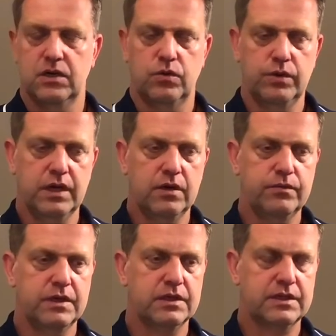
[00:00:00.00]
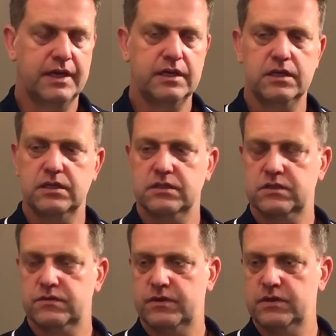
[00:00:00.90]
we are taking
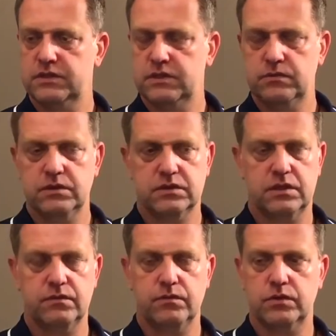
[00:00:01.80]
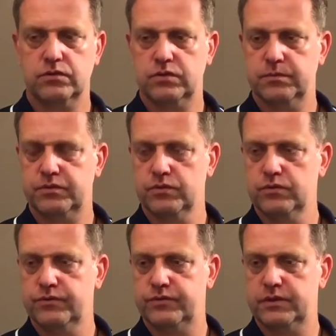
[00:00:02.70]
this very serious, and we want to
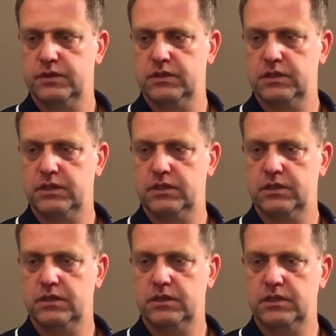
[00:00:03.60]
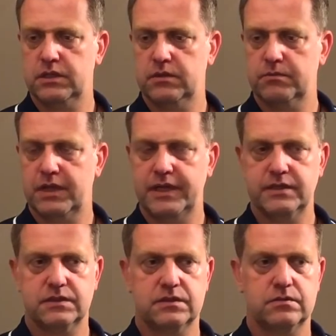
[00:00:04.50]
improve in
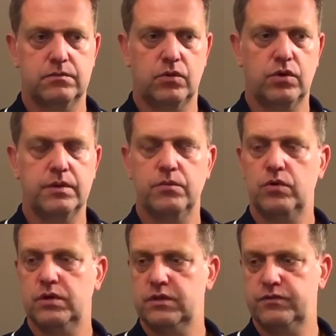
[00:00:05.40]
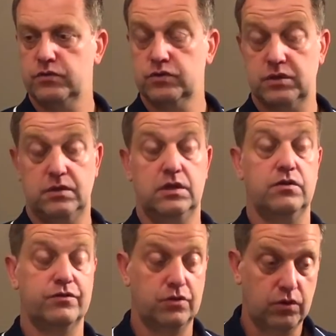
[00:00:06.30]
blades more and more in the future. And
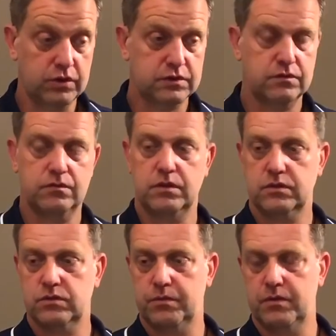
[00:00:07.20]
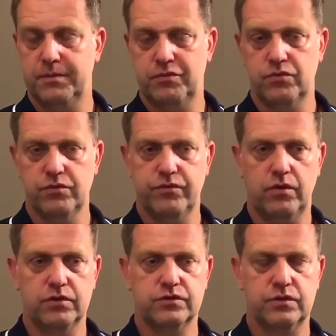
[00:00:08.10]
of course we want to improve
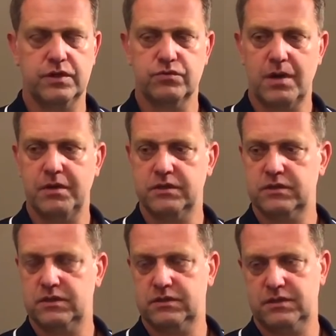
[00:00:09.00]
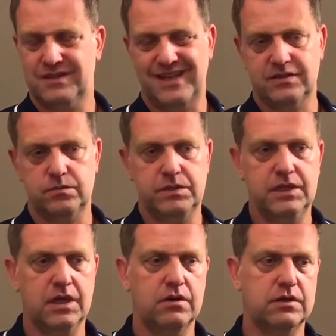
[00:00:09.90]
also in rubbers. That doesn't
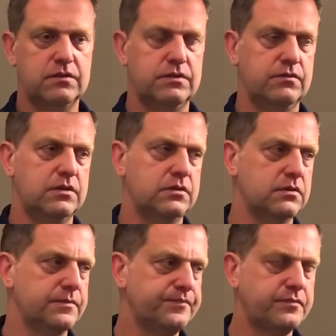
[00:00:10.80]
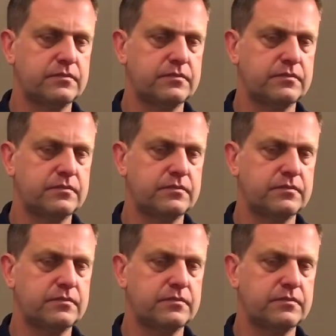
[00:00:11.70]
mean now that we want to